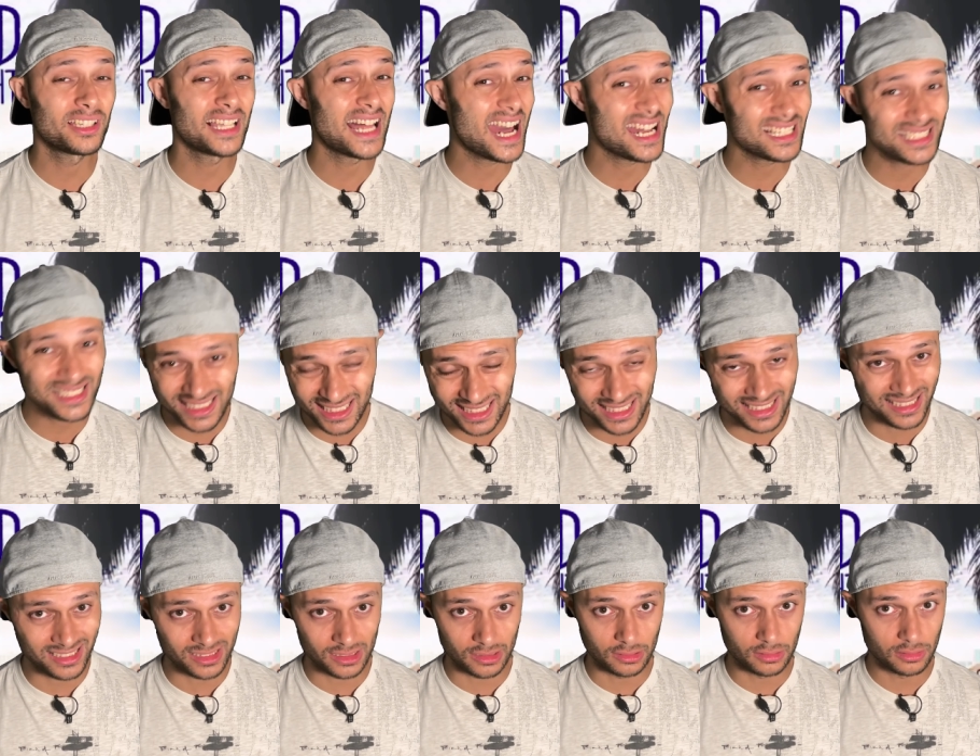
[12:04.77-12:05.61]
last
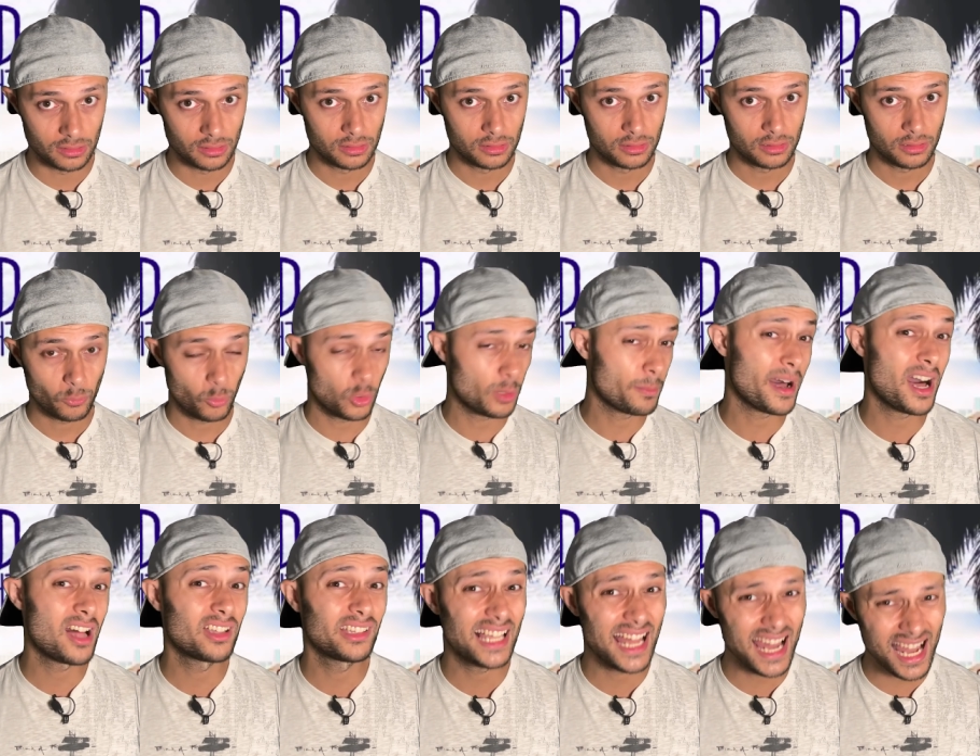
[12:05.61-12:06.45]
season? What
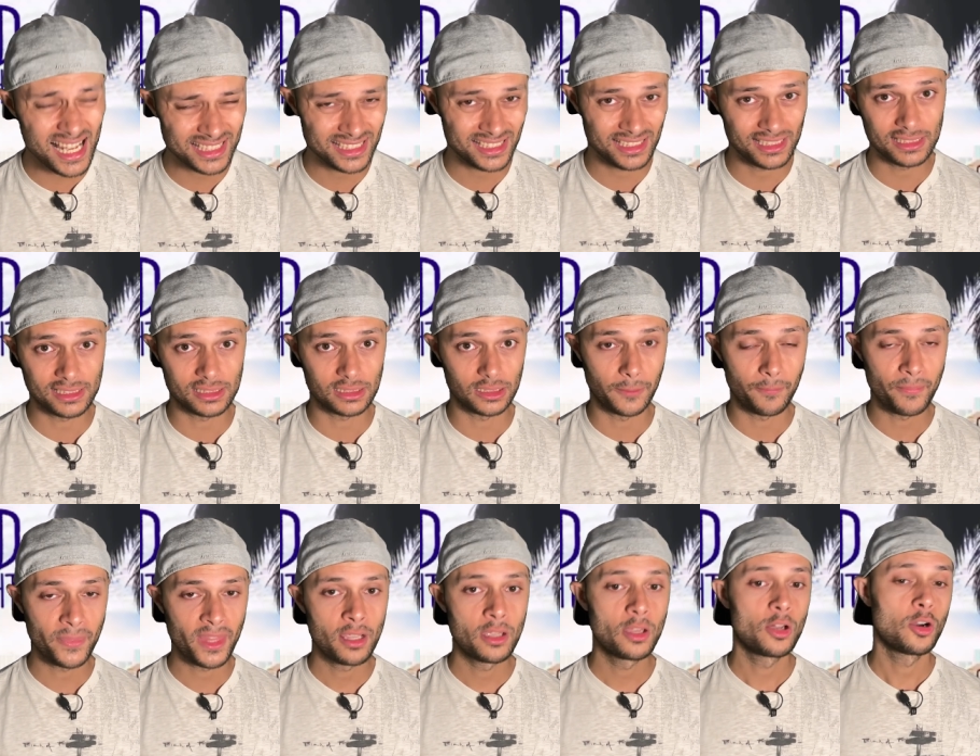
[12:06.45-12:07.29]
about last season?
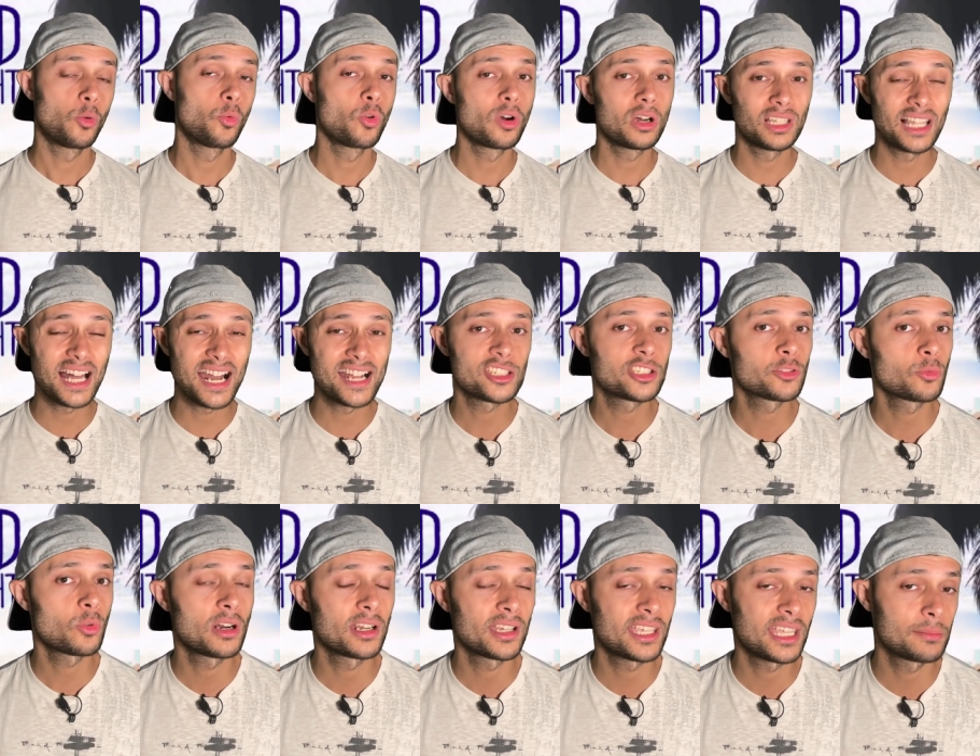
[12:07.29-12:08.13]
Where
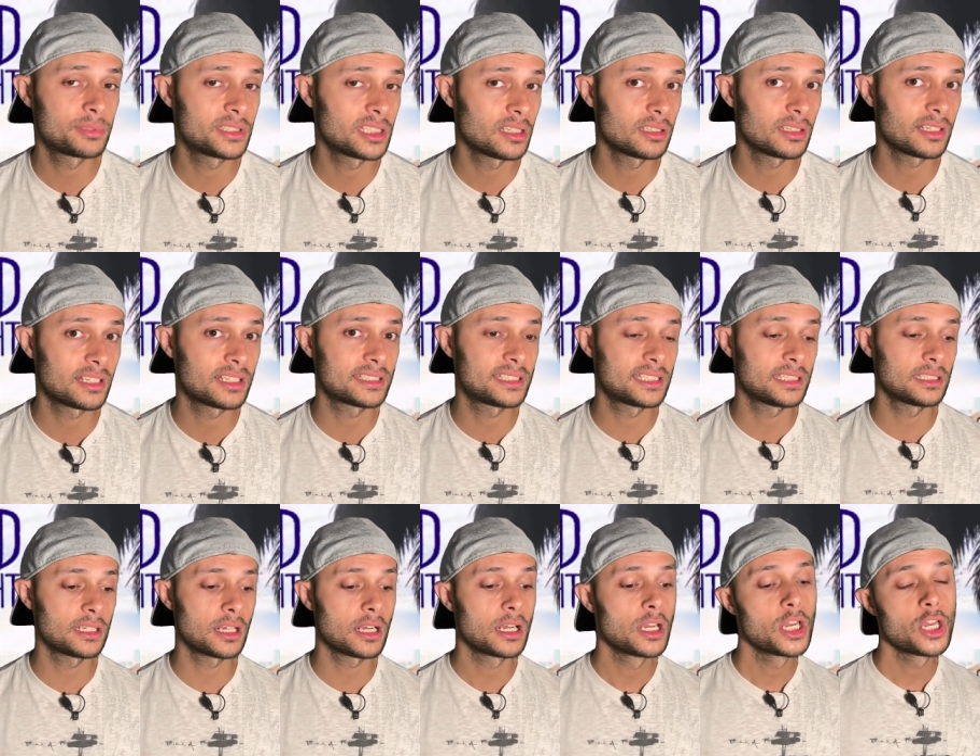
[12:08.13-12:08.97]
Elijuwan kept telling
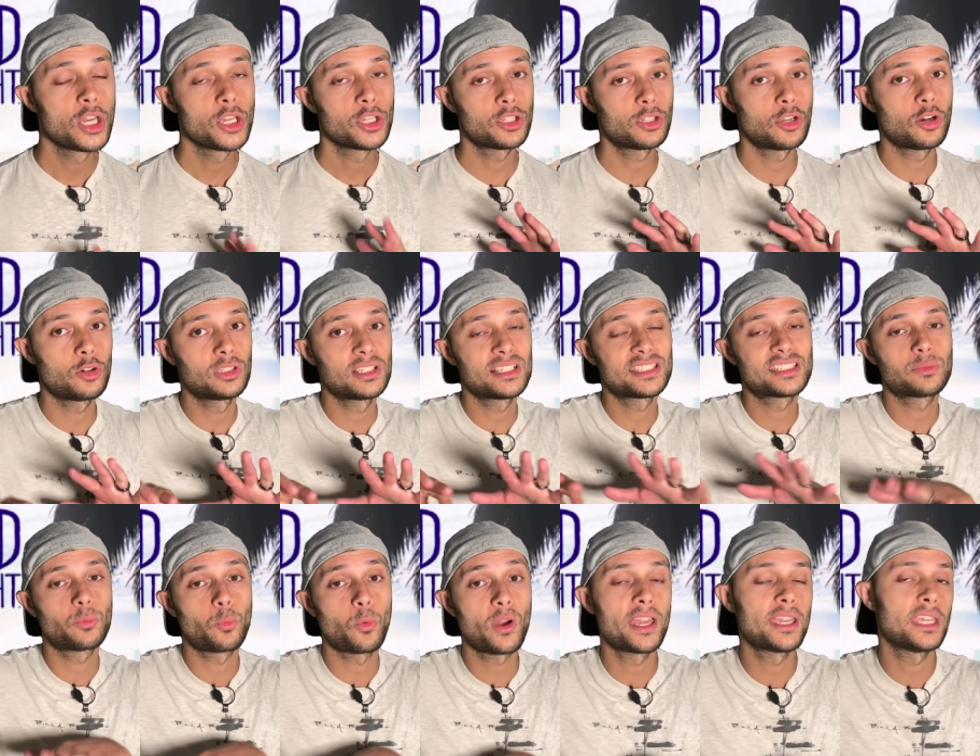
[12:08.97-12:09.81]
Katina, you know,
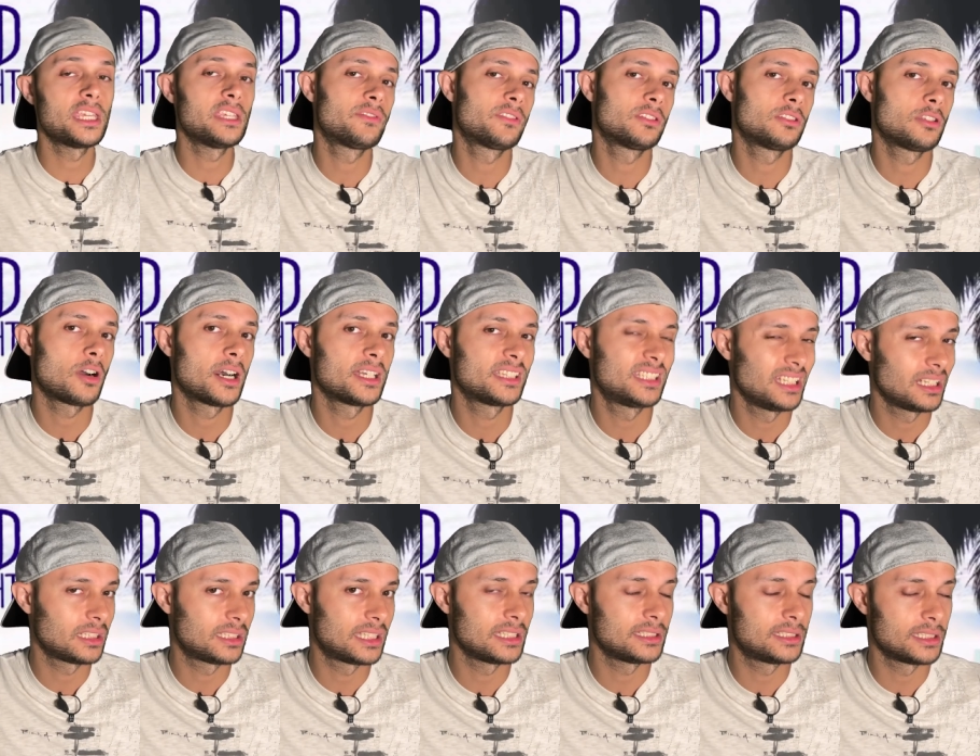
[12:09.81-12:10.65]
let's wait, even though I
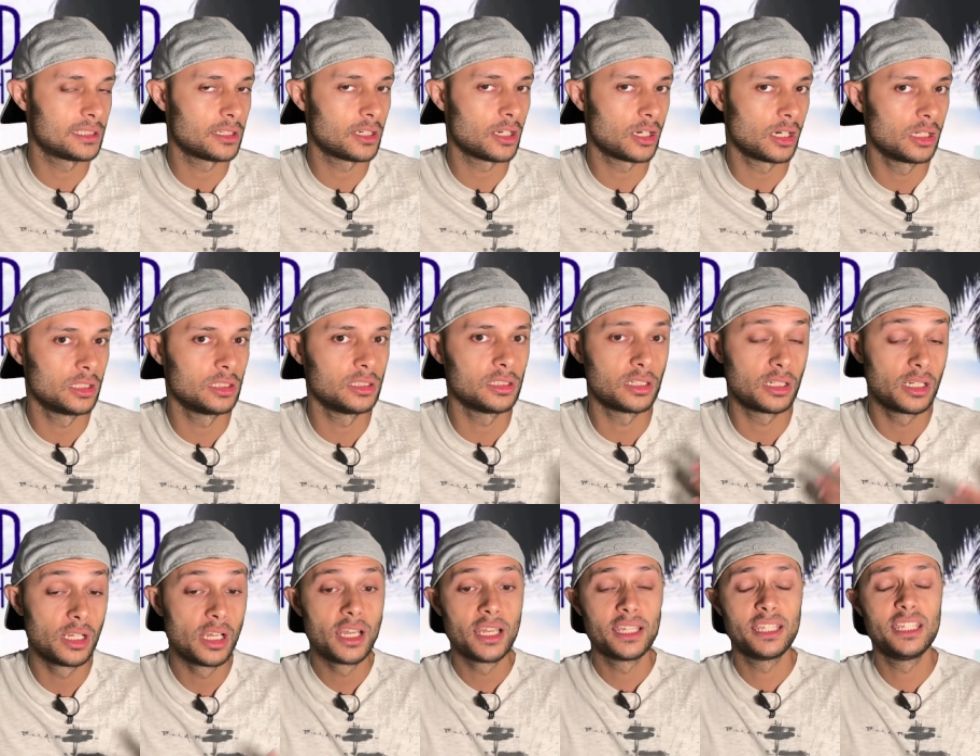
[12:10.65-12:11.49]
think they did it
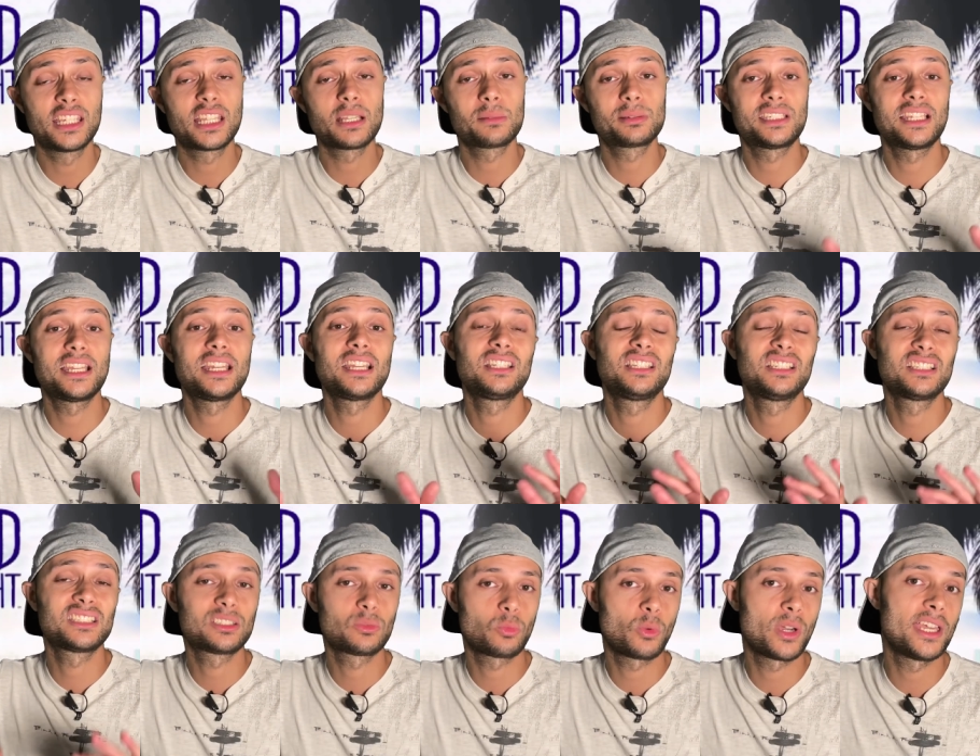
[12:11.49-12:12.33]
earlier. He kept saying,
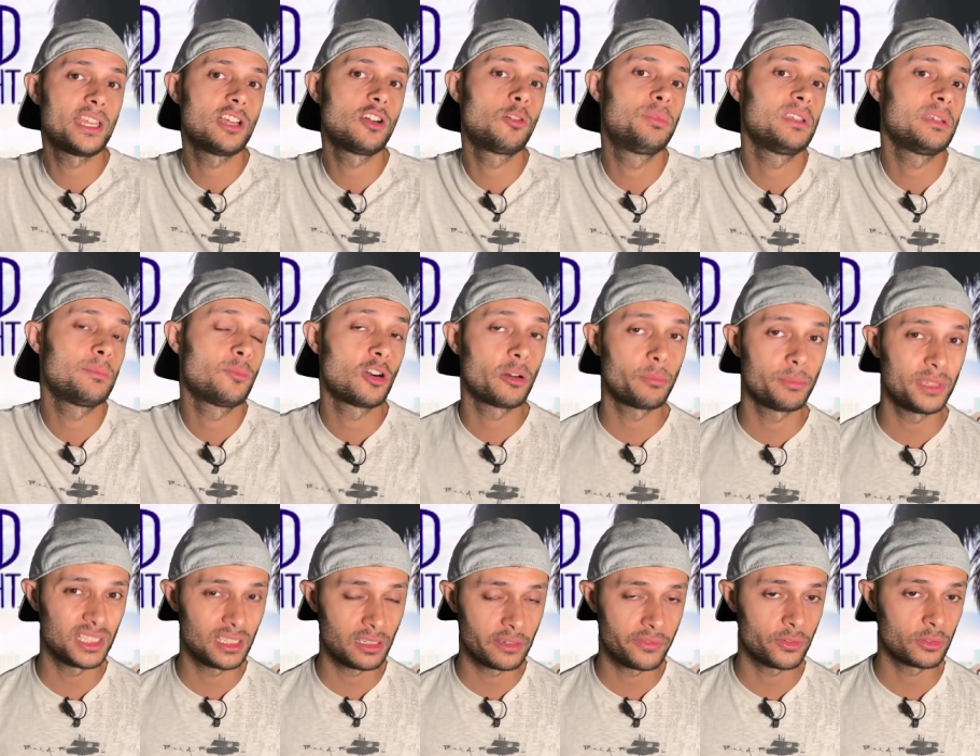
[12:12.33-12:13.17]
let's wait, it'll be more
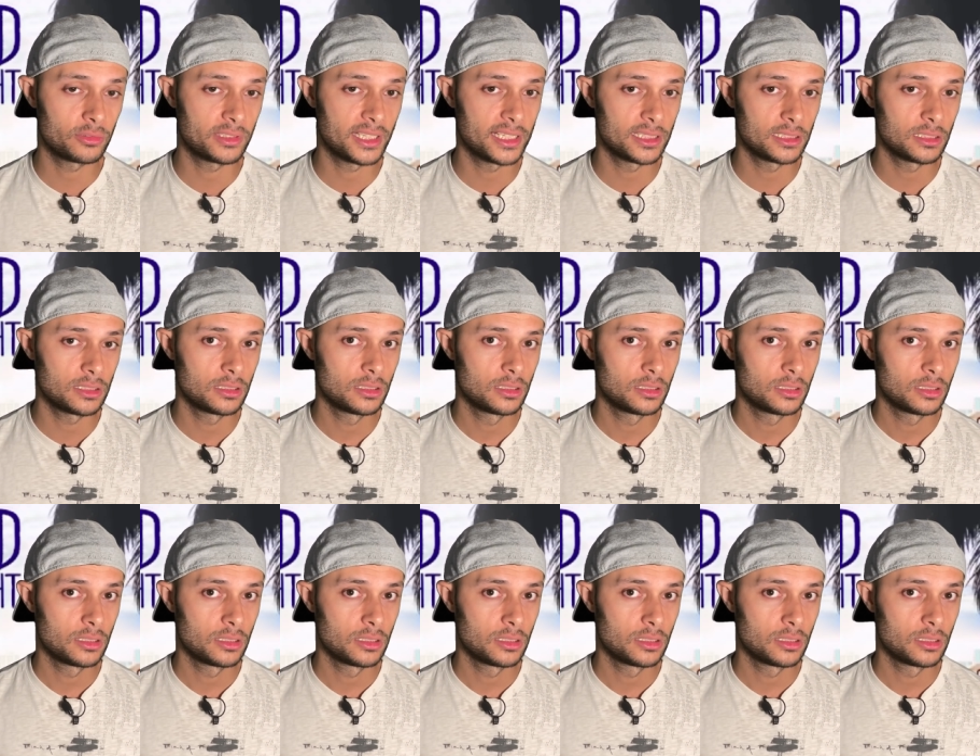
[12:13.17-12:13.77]
meaningful then.